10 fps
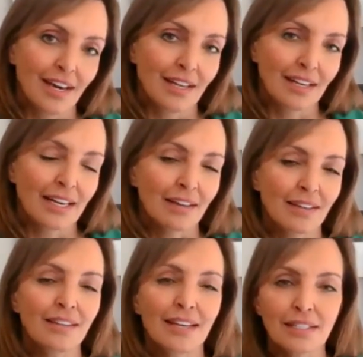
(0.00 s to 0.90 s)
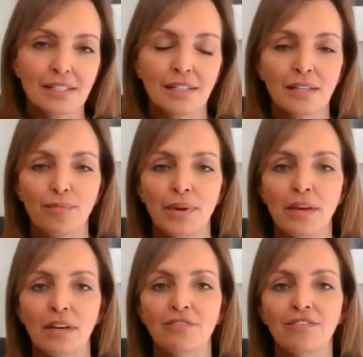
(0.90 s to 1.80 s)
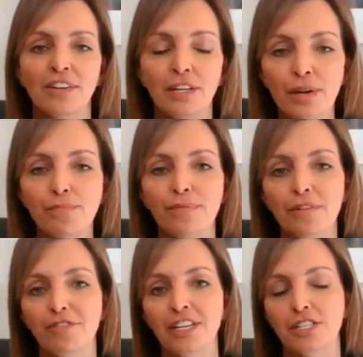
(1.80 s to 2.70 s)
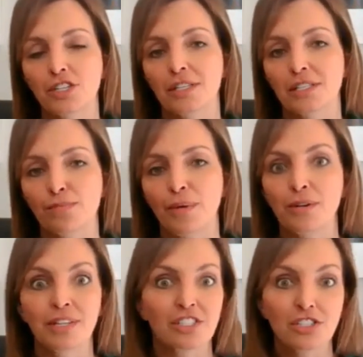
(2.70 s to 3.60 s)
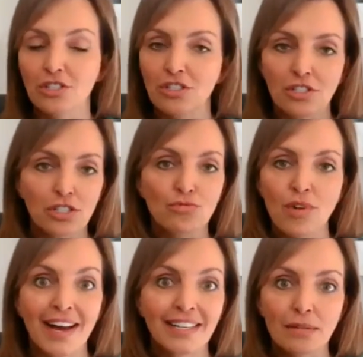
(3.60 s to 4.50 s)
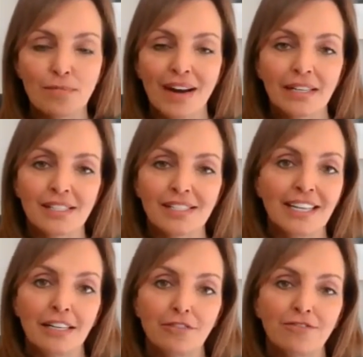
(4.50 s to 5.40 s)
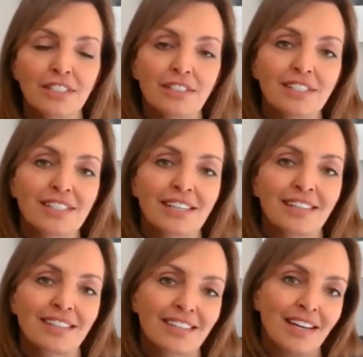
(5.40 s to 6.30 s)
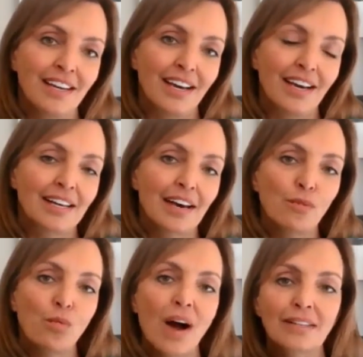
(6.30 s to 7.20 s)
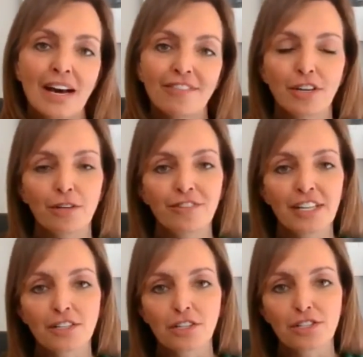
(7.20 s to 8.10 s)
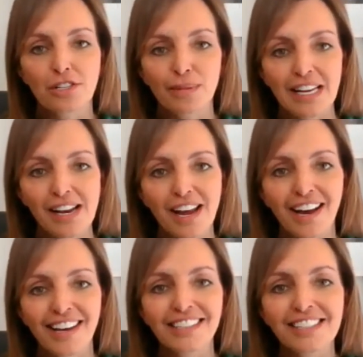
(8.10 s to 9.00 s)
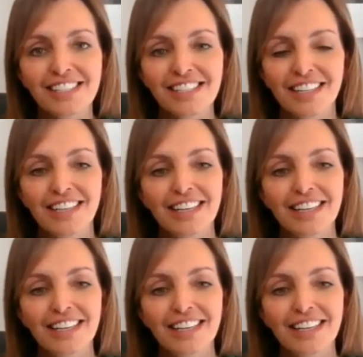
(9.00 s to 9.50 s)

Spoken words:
And I think that's going to be a very privileged experience to ride in amongst elephants and other wildlife, hopefully not too many lions.